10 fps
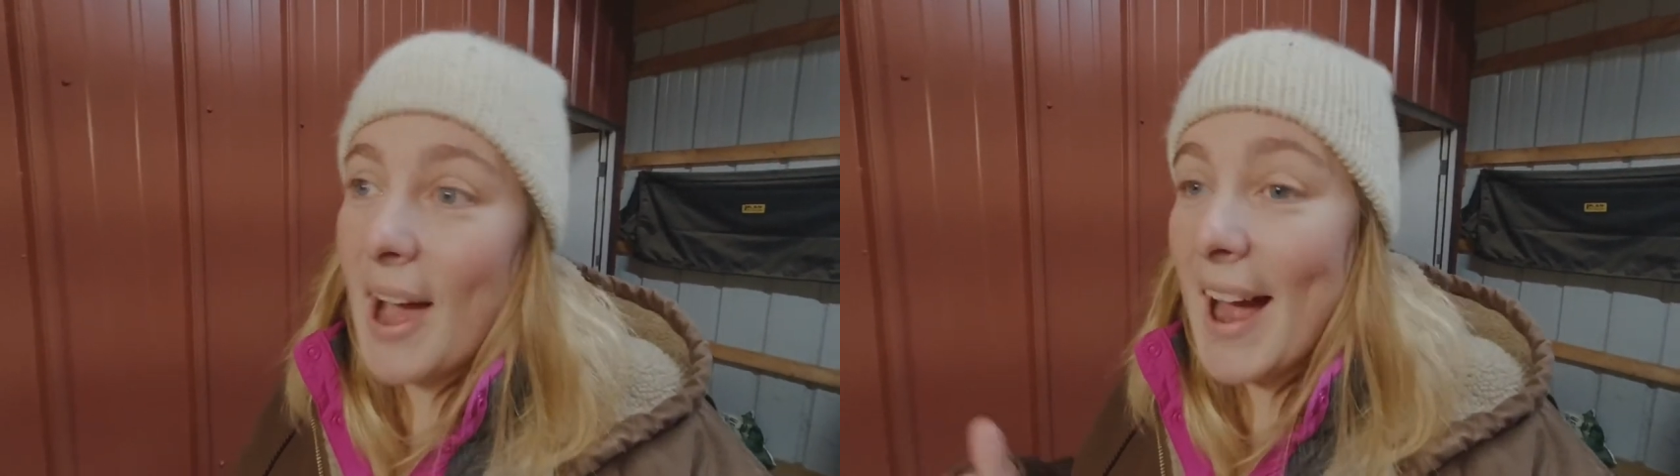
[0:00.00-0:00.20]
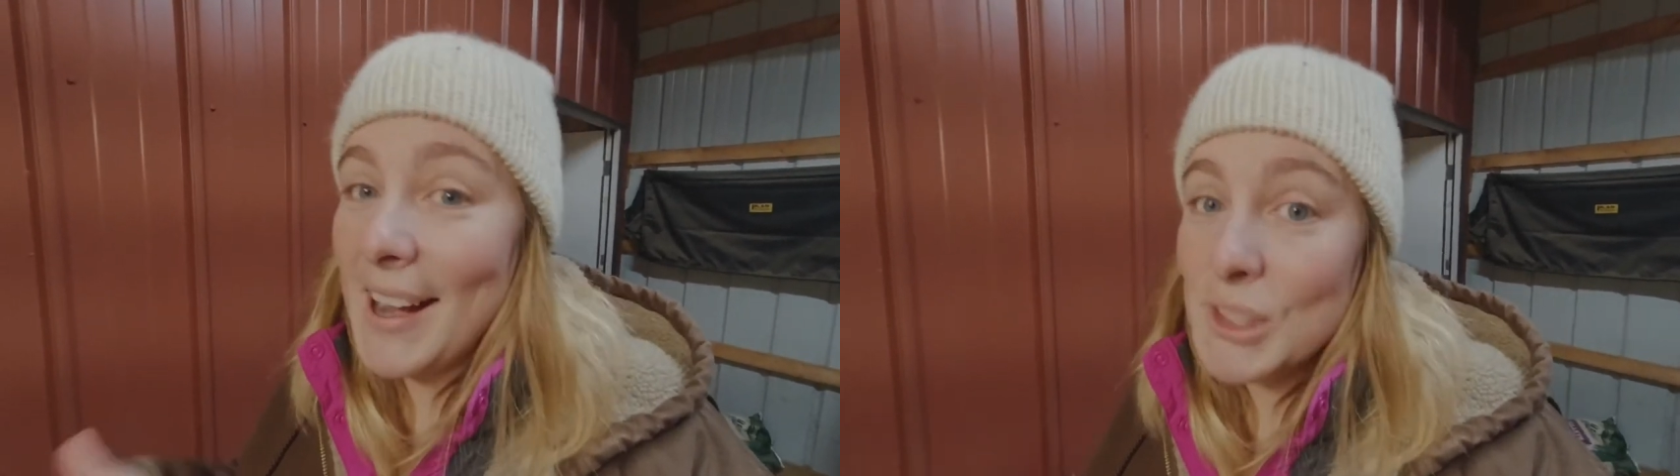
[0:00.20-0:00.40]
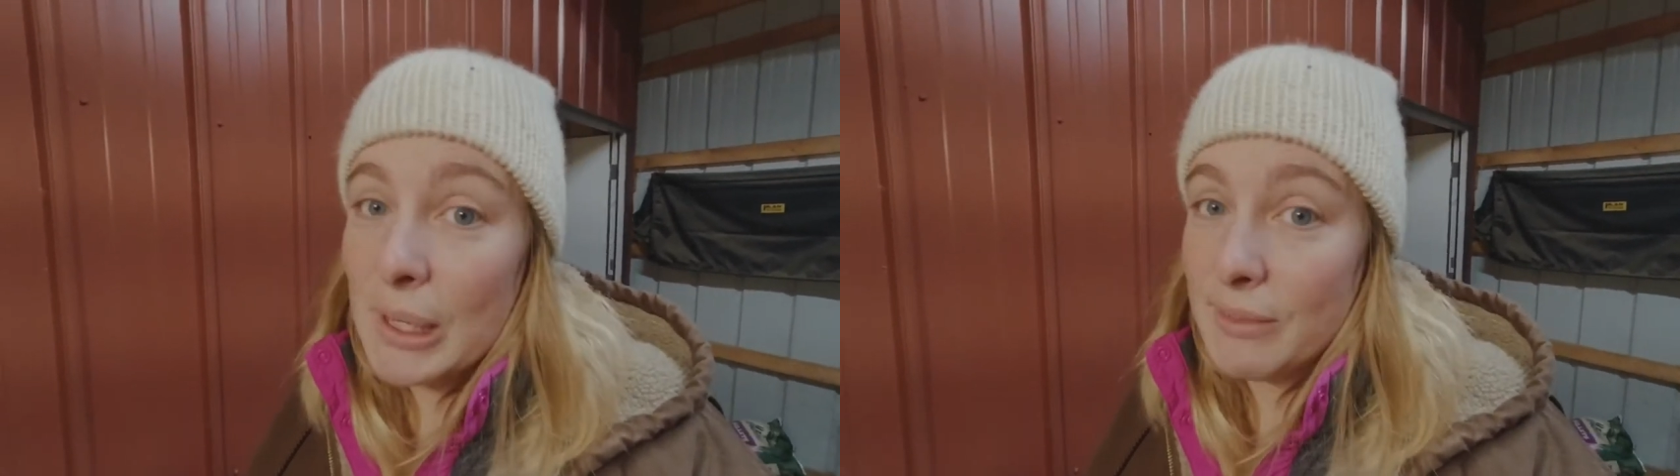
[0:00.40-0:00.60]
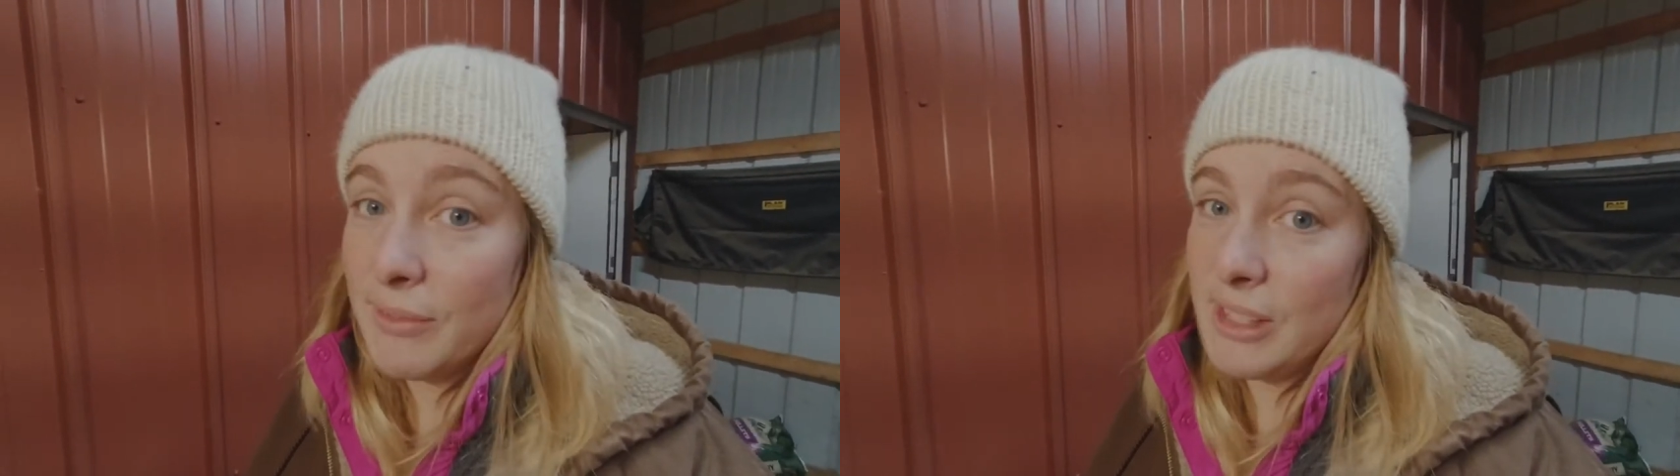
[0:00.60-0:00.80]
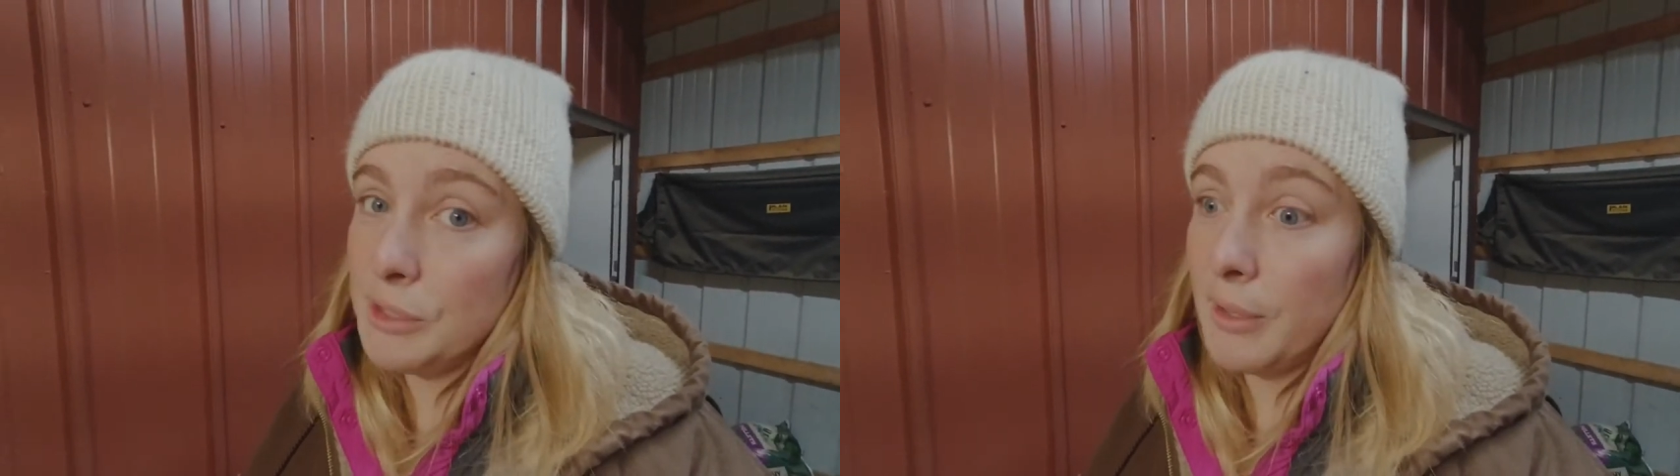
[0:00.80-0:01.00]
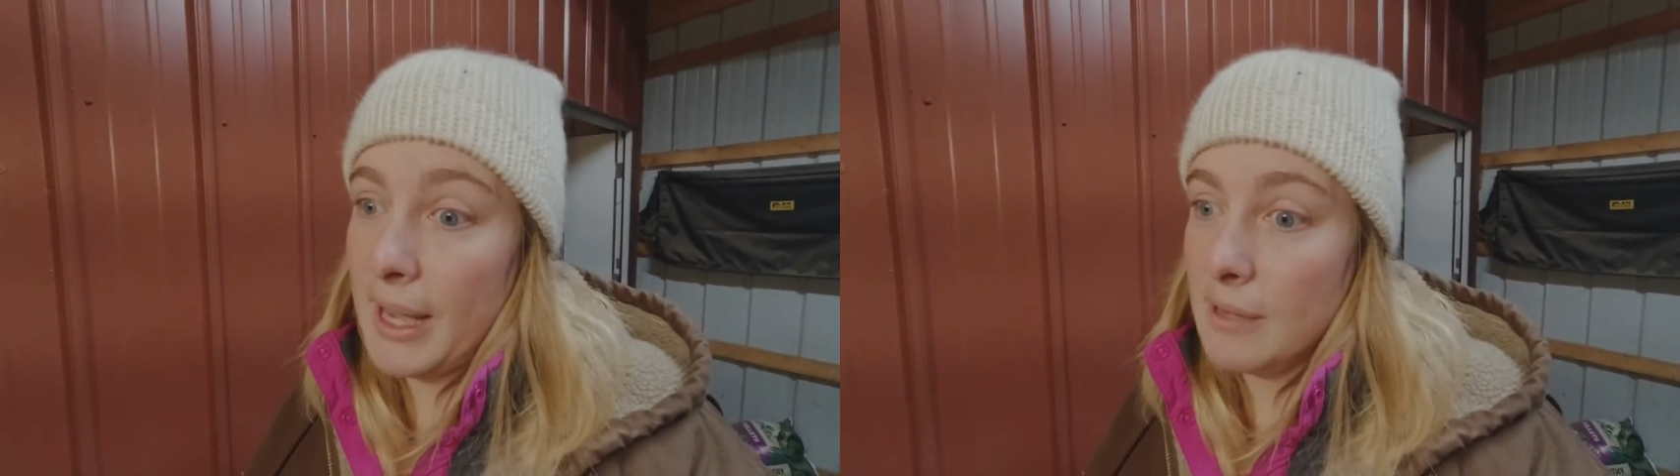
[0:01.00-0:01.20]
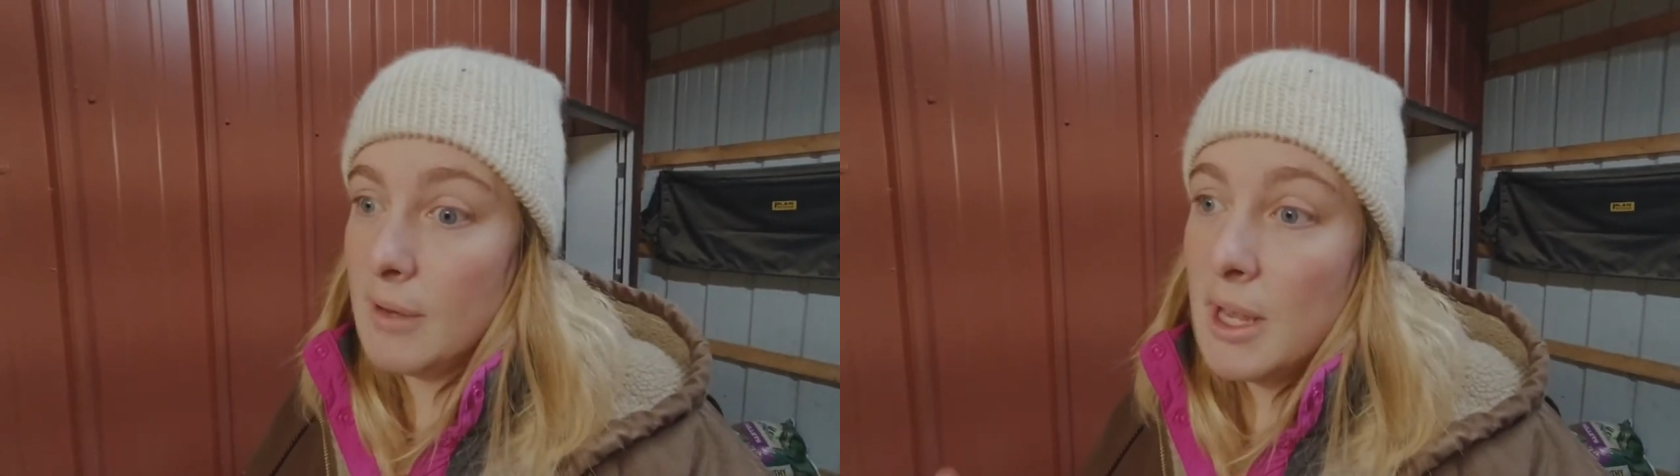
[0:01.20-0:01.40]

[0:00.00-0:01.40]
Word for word: I actually have to feed grain.